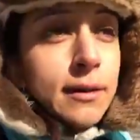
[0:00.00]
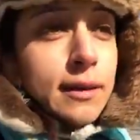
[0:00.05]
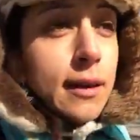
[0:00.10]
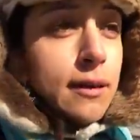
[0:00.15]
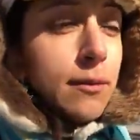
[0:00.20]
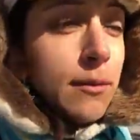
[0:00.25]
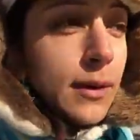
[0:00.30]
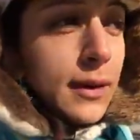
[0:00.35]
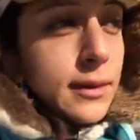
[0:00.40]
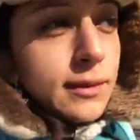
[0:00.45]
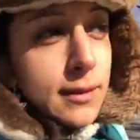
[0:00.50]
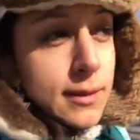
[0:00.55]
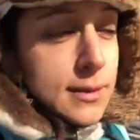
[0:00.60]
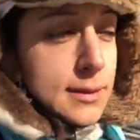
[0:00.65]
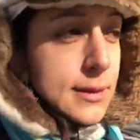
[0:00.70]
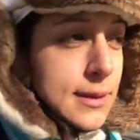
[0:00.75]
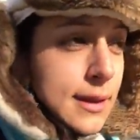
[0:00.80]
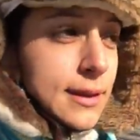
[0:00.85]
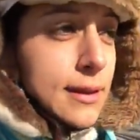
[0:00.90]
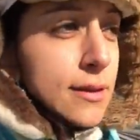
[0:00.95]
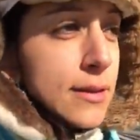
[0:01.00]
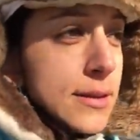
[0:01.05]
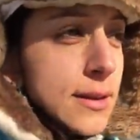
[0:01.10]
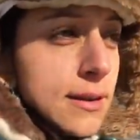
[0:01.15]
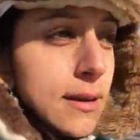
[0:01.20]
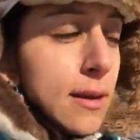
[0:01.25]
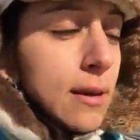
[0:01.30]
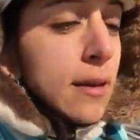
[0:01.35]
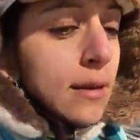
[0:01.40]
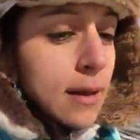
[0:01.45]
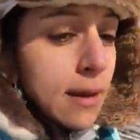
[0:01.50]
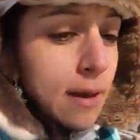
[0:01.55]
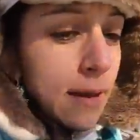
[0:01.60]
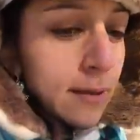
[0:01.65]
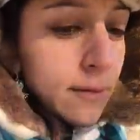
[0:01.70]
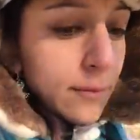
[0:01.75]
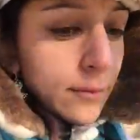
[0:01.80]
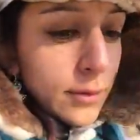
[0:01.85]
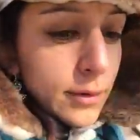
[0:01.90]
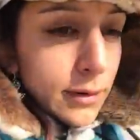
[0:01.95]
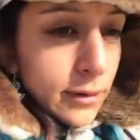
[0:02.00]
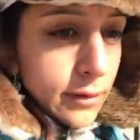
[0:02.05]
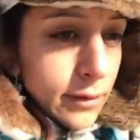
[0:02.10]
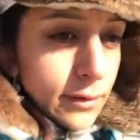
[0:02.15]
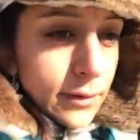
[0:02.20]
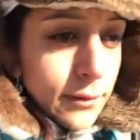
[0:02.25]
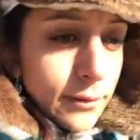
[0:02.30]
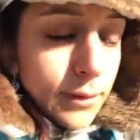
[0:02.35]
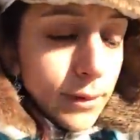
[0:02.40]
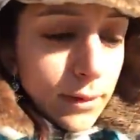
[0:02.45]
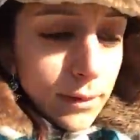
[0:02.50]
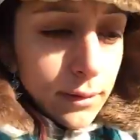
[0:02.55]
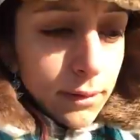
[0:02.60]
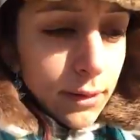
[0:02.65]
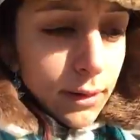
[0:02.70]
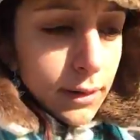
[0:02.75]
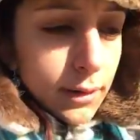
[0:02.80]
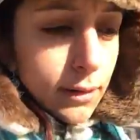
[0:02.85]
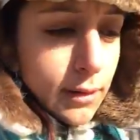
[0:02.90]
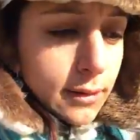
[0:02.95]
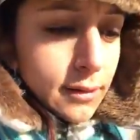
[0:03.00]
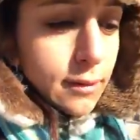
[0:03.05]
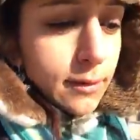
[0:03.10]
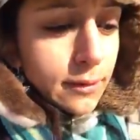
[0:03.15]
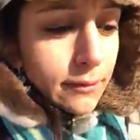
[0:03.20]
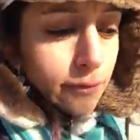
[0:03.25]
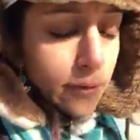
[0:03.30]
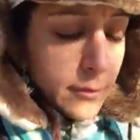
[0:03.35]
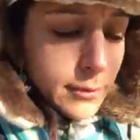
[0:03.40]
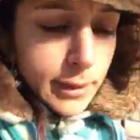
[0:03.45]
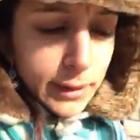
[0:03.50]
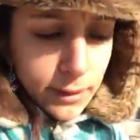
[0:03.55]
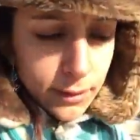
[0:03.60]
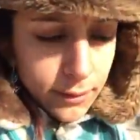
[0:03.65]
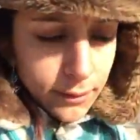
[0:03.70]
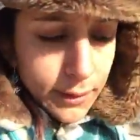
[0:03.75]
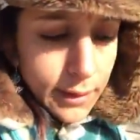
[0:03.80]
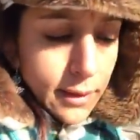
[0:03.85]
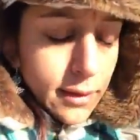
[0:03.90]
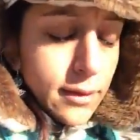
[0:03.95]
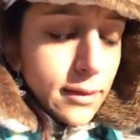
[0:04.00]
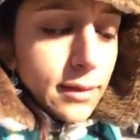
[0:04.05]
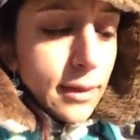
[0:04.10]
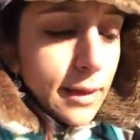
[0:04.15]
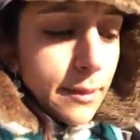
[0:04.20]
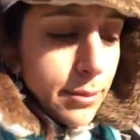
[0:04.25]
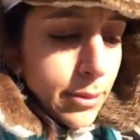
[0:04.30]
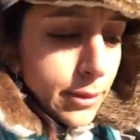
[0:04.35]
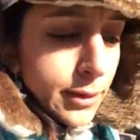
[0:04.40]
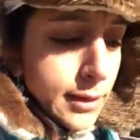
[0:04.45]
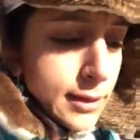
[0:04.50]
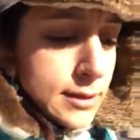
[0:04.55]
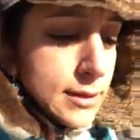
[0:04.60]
than what these guys were familiar with at that point in